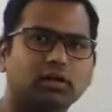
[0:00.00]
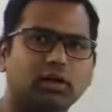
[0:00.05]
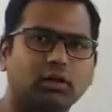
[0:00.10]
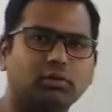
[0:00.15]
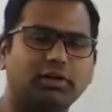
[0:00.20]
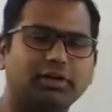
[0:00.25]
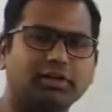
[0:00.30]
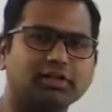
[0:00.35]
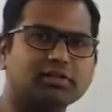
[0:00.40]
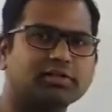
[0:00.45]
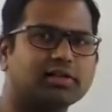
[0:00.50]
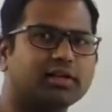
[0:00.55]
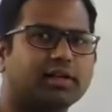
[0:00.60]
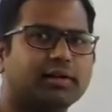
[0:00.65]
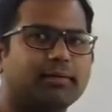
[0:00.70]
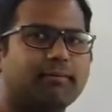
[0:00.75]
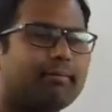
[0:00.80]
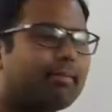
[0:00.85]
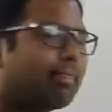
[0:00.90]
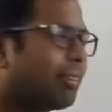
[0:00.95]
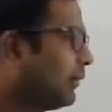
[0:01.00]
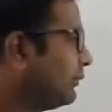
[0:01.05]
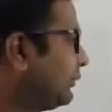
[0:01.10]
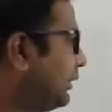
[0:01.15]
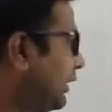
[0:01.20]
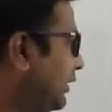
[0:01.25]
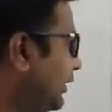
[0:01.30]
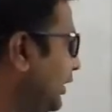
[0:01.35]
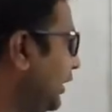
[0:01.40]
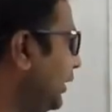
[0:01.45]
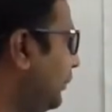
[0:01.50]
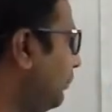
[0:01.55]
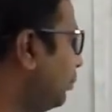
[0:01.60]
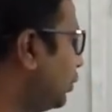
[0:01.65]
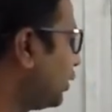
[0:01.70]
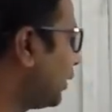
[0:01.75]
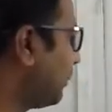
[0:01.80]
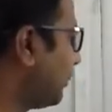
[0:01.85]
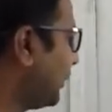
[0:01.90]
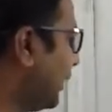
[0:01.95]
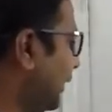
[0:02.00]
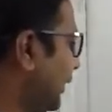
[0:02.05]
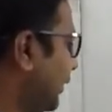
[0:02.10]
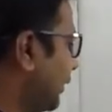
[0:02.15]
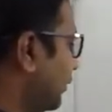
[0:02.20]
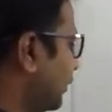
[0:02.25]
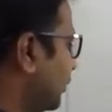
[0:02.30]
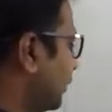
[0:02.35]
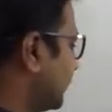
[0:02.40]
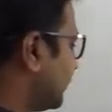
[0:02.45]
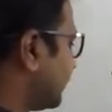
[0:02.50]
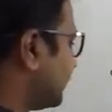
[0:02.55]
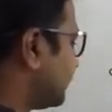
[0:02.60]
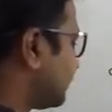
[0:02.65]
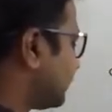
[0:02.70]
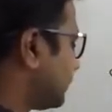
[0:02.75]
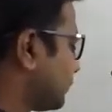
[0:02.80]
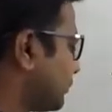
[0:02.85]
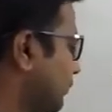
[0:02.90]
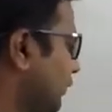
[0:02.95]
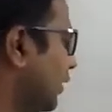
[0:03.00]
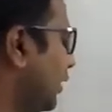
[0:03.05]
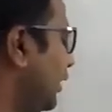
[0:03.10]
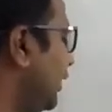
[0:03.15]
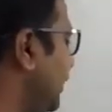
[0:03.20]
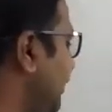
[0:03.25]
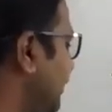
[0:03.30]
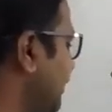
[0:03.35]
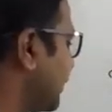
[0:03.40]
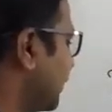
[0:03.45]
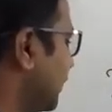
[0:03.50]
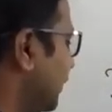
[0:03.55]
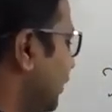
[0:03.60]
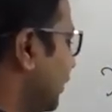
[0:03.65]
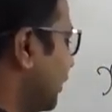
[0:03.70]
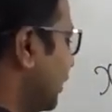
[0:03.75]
Now let us say that the input applied is